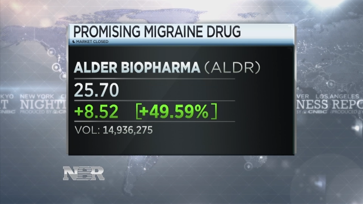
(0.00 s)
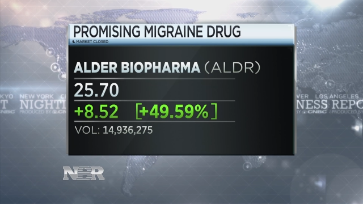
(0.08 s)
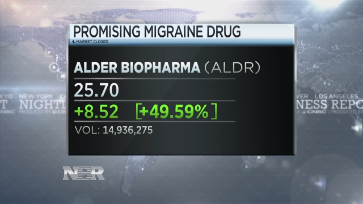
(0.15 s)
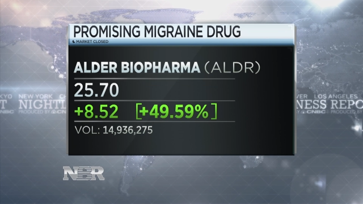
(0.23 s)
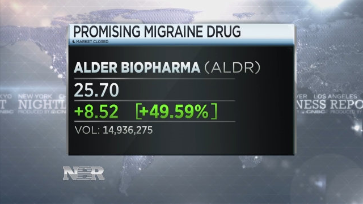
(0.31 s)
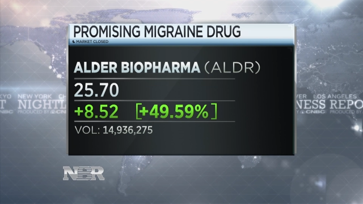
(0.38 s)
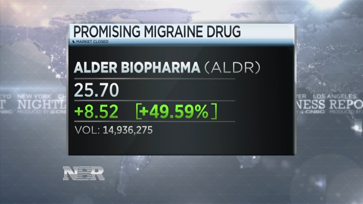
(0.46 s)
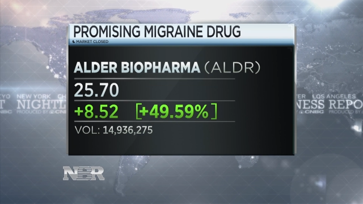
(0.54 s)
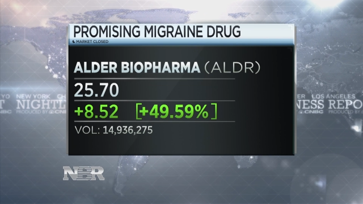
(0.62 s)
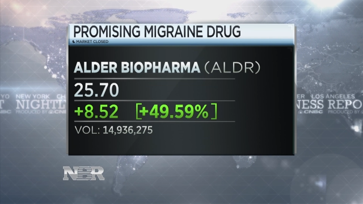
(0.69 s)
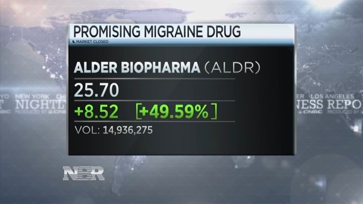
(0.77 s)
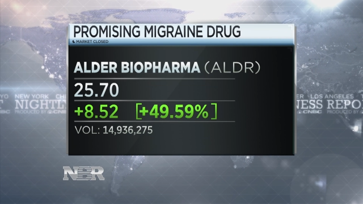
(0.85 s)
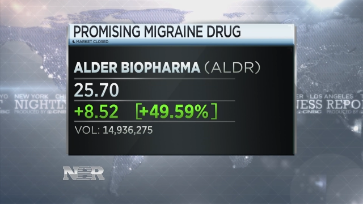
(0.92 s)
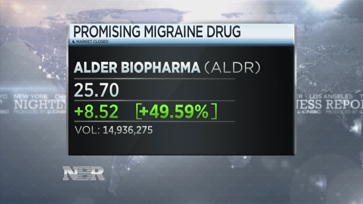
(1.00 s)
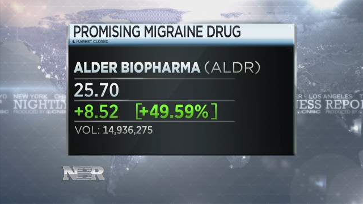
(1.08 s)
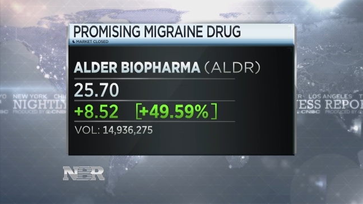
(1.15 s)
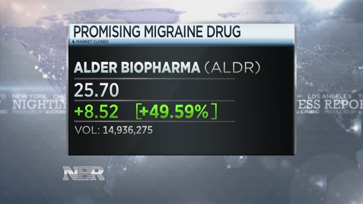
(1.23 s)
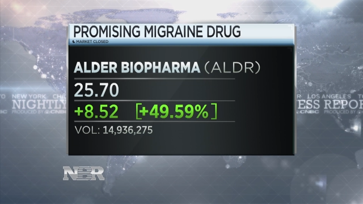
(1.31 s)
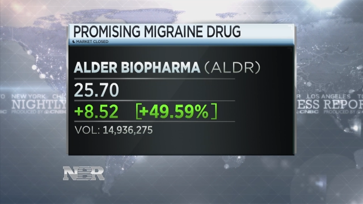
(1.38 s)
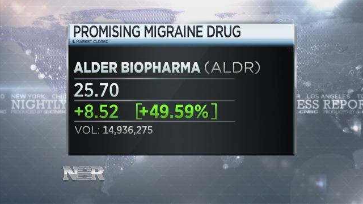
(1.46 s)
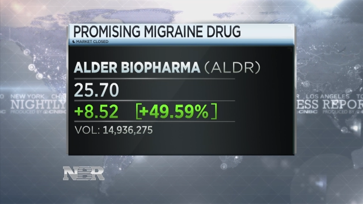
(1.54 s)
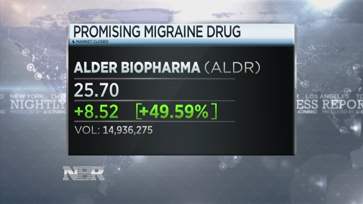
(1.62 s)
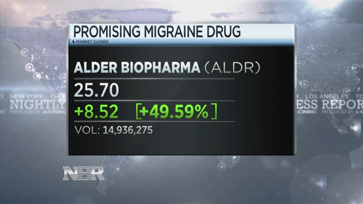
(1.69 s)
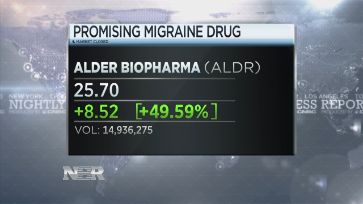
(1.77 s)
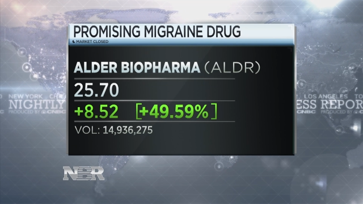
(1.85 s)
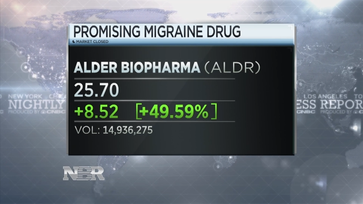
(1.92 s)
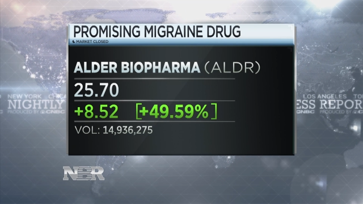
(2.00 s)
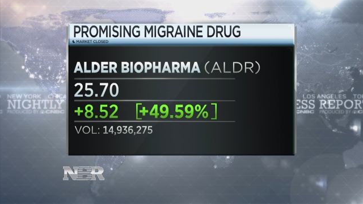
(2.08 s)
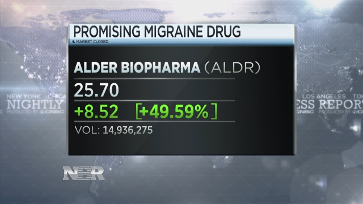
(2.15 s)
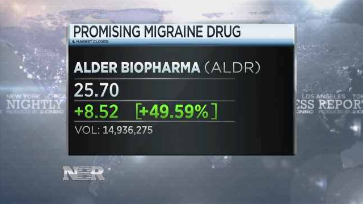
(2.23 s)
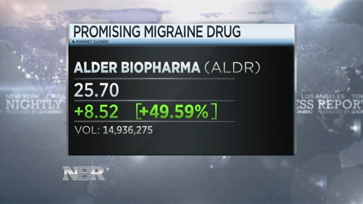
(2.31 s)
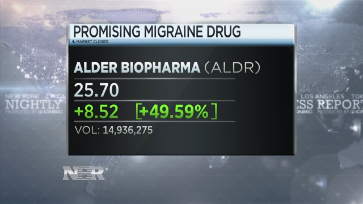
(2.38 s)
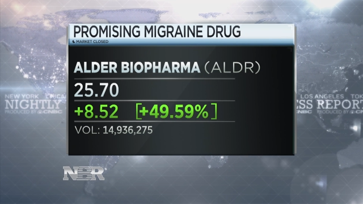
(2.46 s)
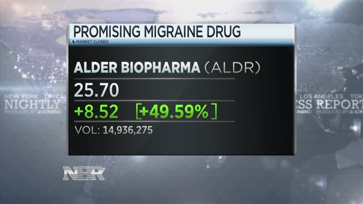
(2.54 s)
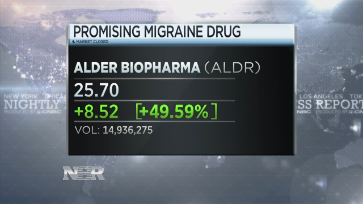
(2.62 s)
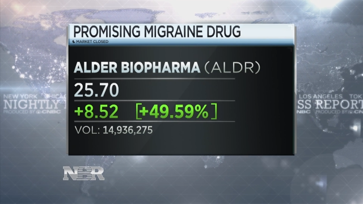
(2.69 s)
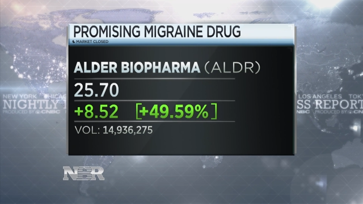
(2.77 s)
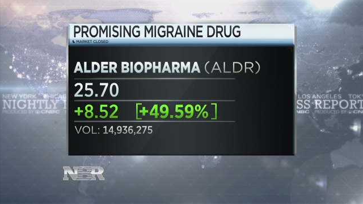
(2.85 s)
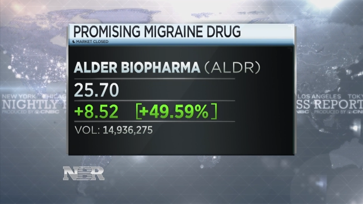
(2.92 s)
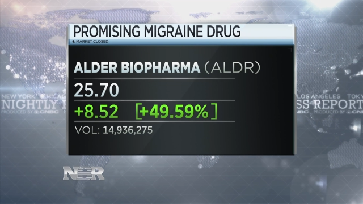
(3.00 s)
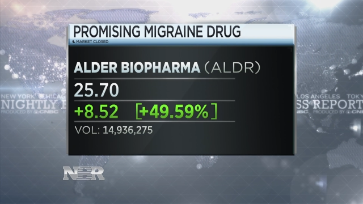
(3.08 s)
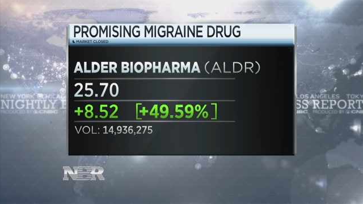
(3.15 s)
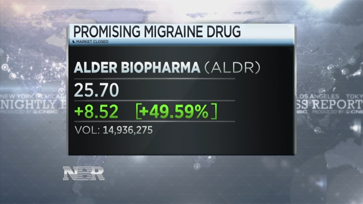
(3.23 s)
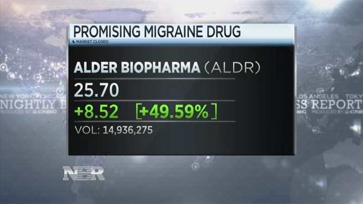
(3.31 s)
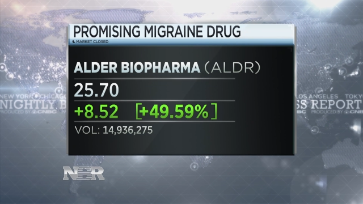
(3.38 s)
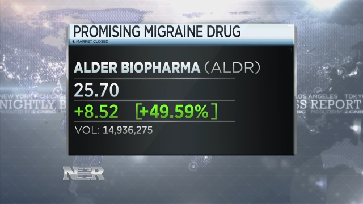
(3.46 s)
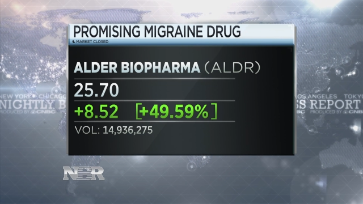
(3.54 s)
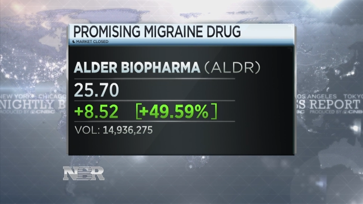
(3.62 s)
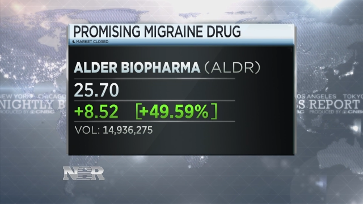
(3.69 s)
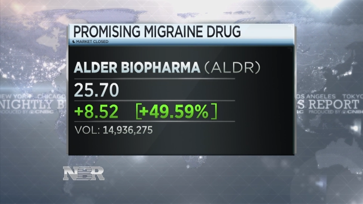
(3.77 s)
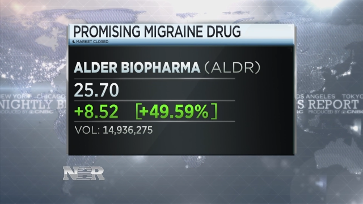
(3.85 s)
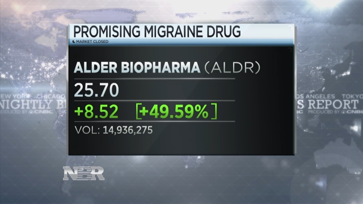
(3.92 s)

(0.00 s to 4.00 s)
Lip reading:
No face is visible, so there are no lips to read.